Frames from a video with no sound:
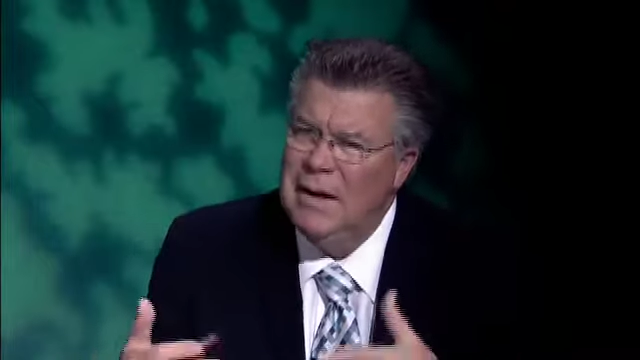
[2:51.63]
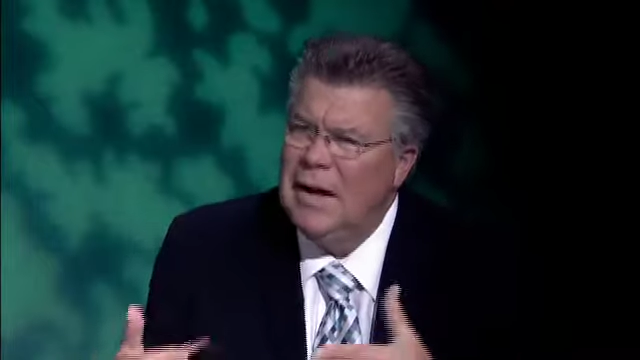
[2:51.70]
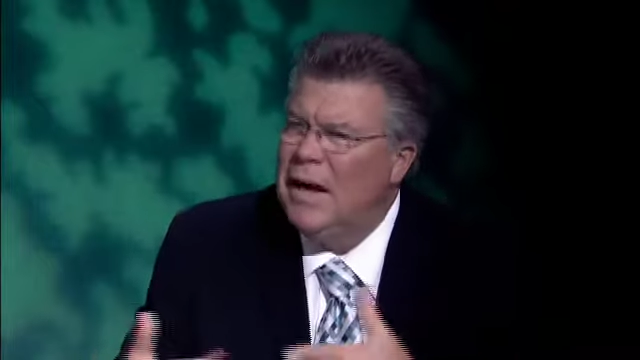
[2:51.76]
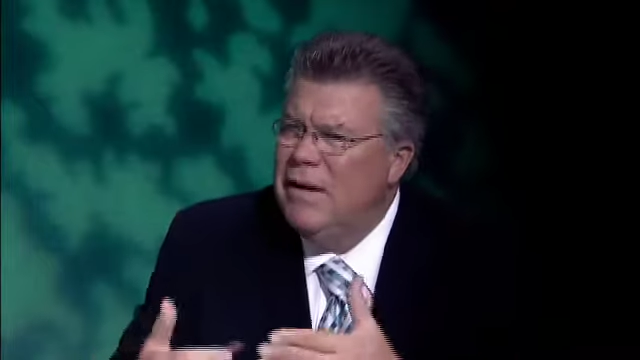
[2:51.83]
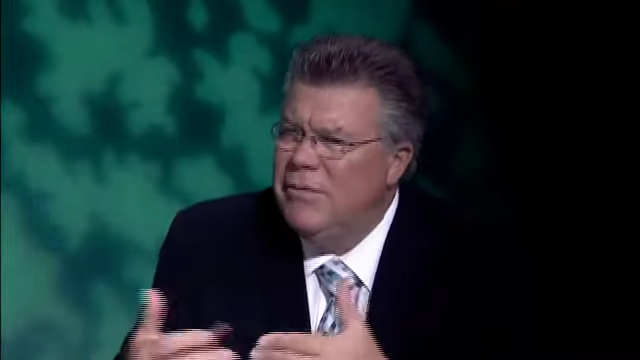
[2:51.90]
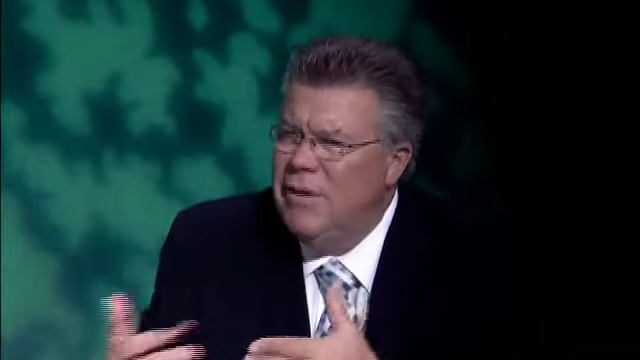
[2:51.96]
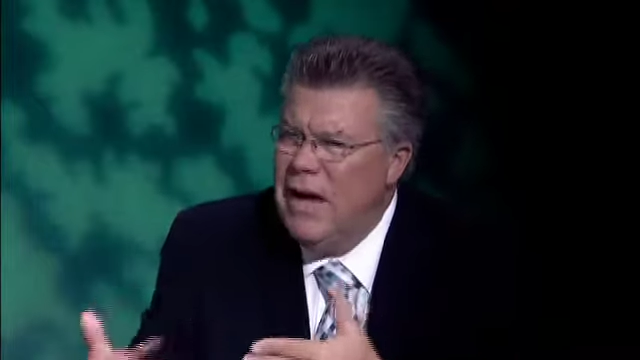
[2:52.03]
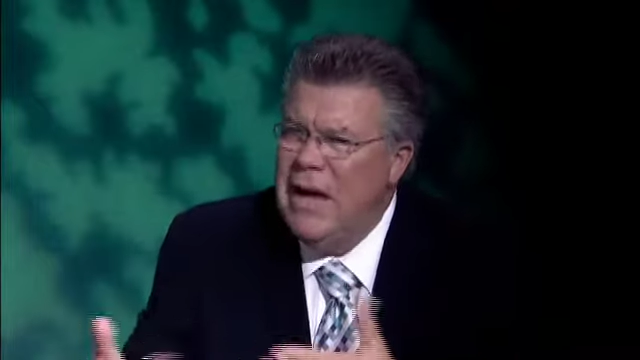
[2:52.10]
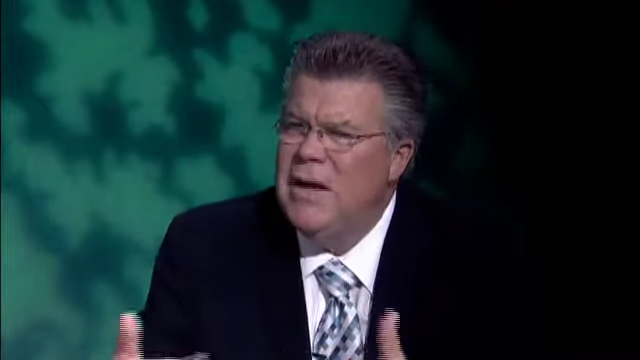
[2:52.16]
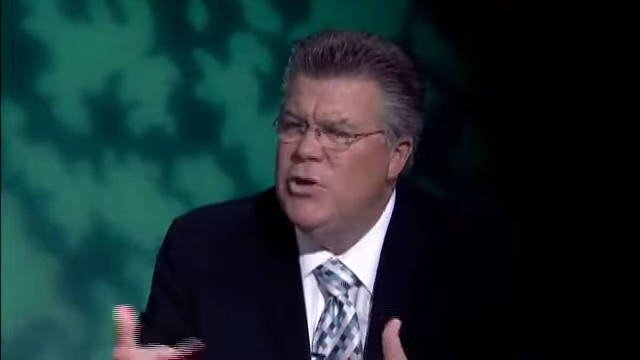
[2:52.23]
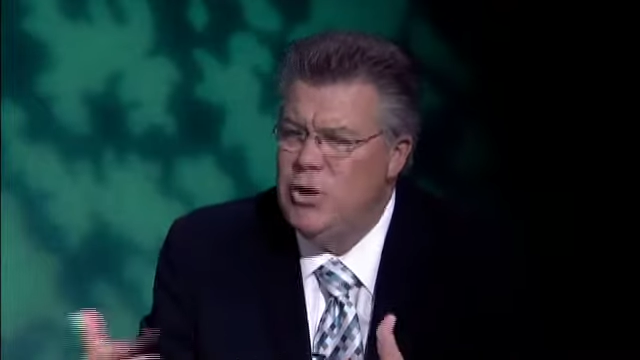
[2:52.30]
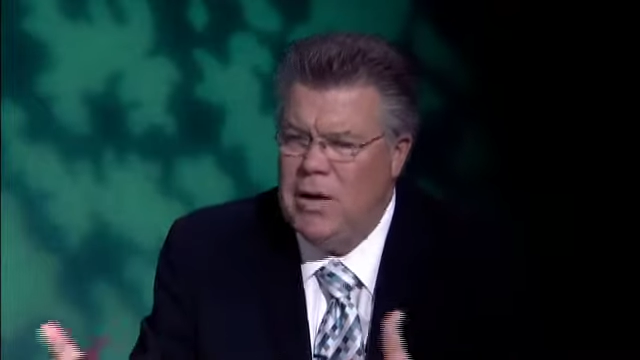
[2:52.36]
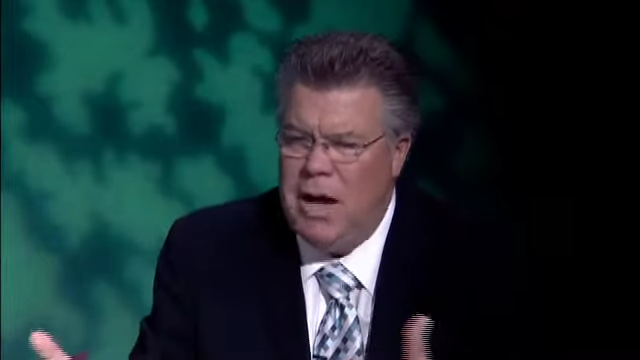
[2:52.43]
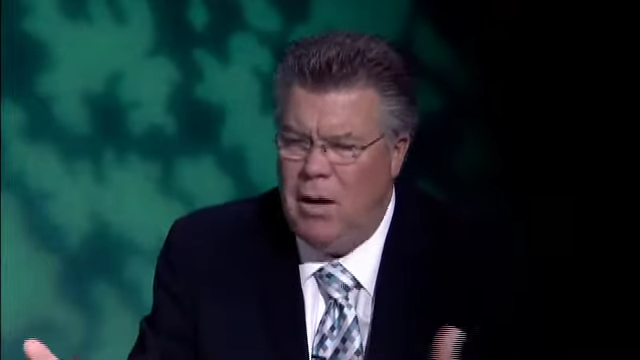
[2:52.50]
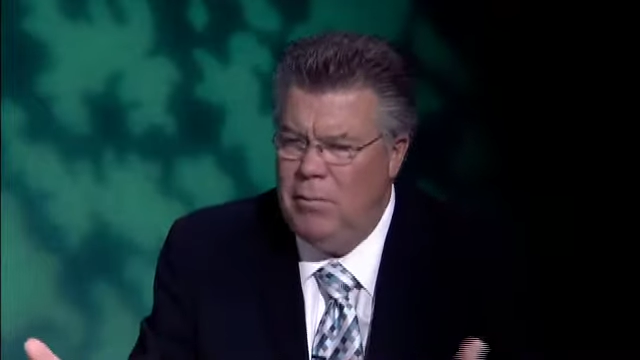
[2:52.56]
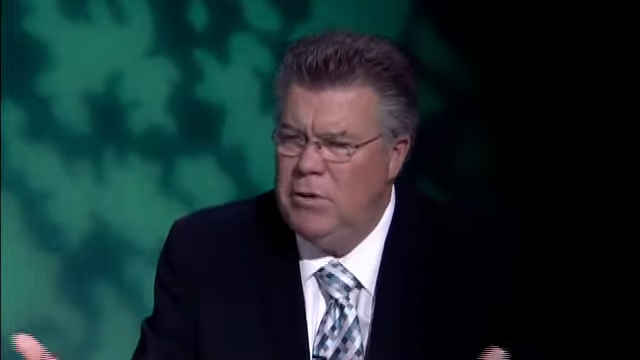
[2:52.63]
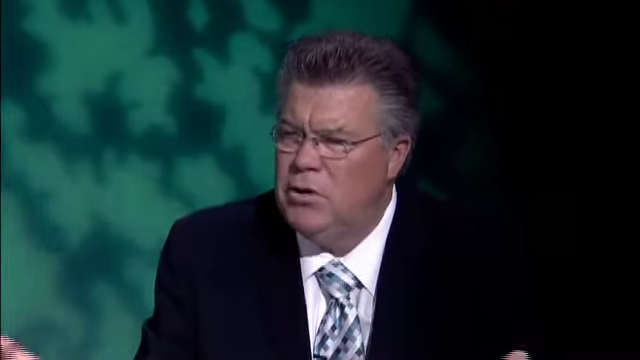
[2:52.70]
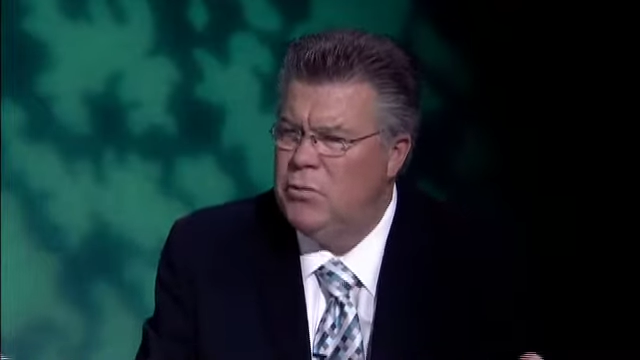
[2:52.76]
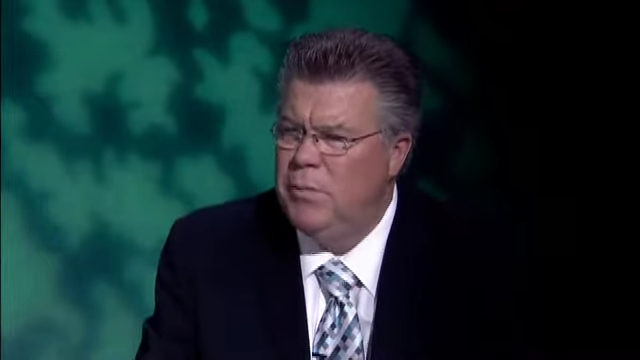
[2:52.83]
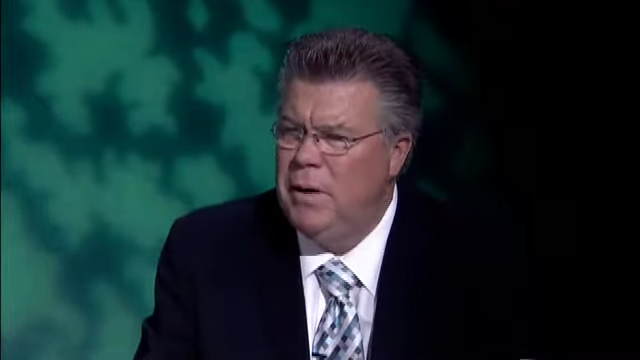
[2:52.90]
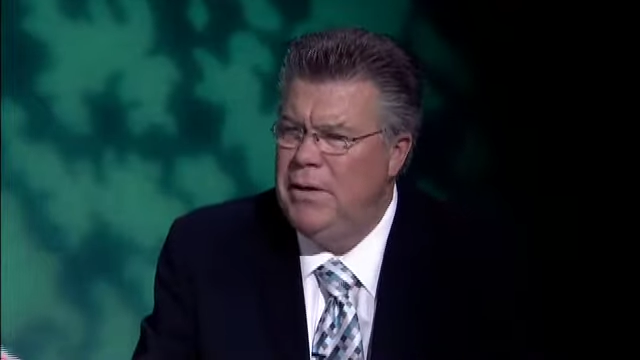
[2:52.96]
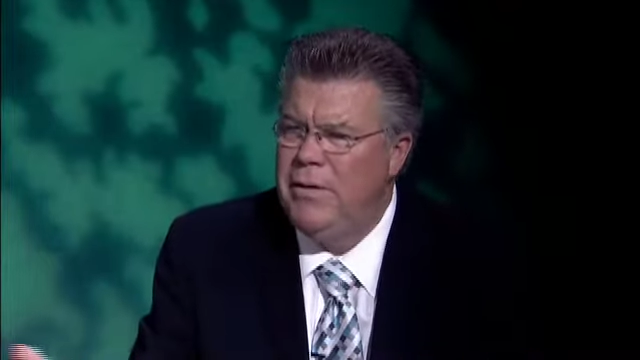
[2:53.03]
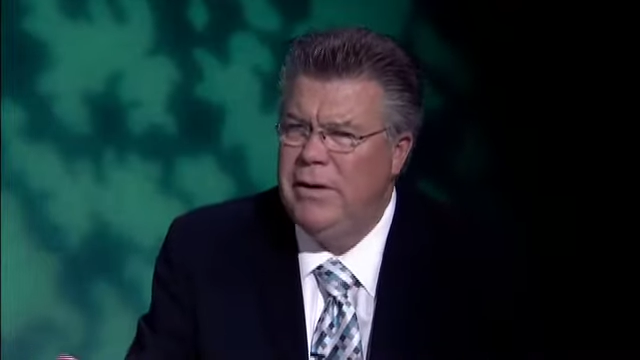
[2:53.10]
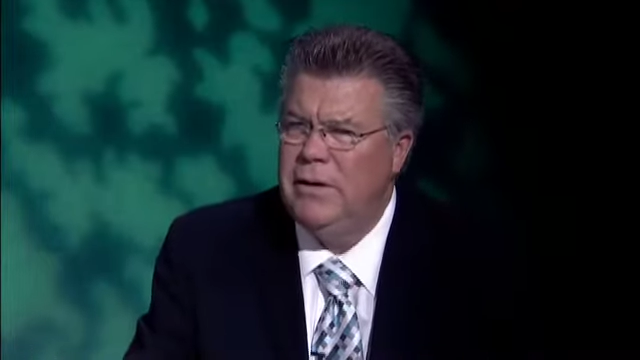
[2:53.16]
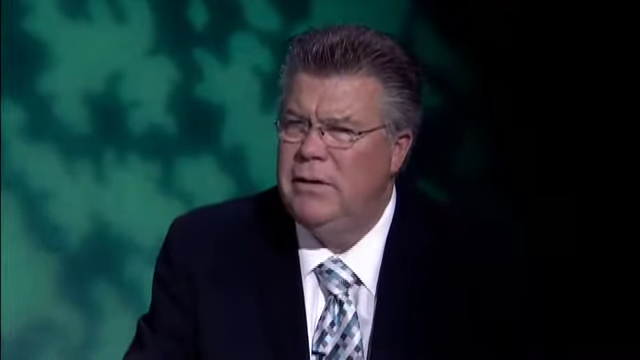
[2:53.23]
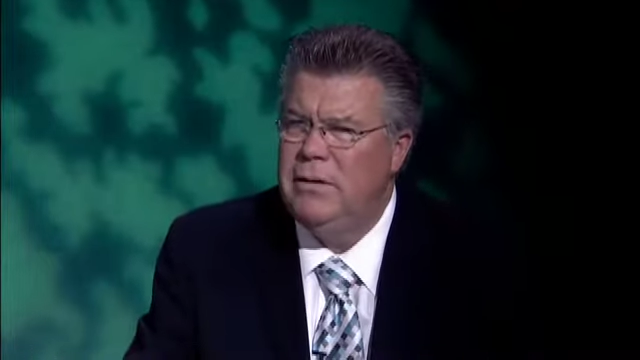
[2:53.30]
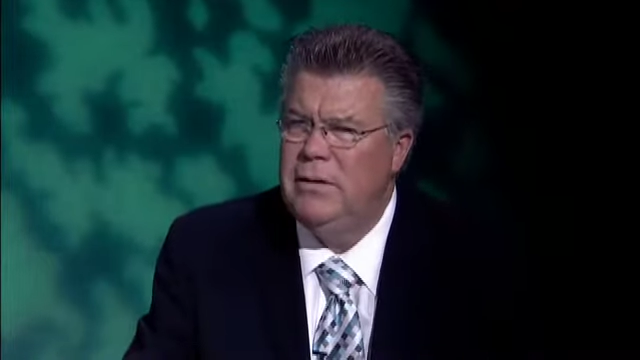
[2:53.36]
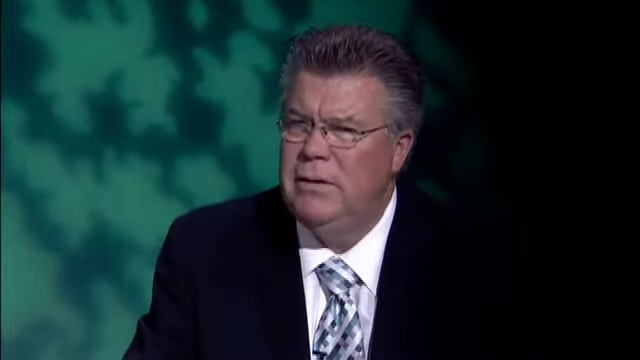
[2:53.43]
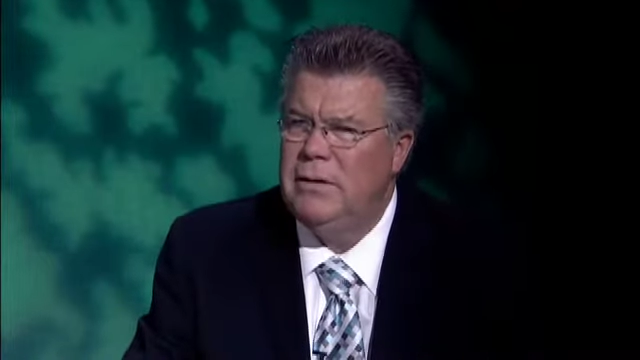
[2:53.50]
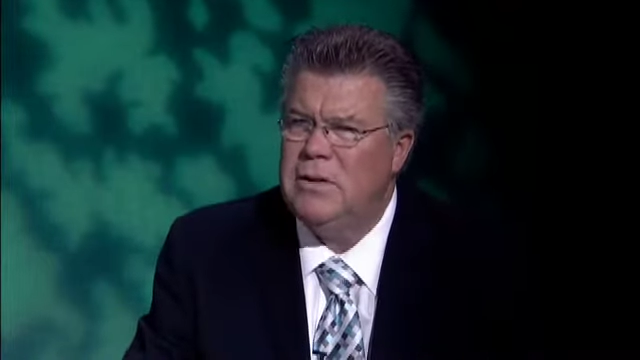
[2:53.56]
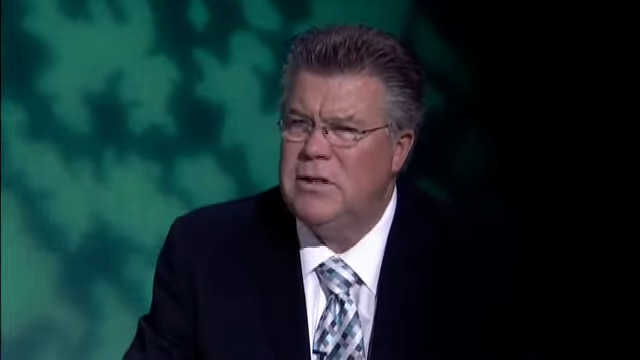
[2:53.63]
kind of gauging how much money they could uh,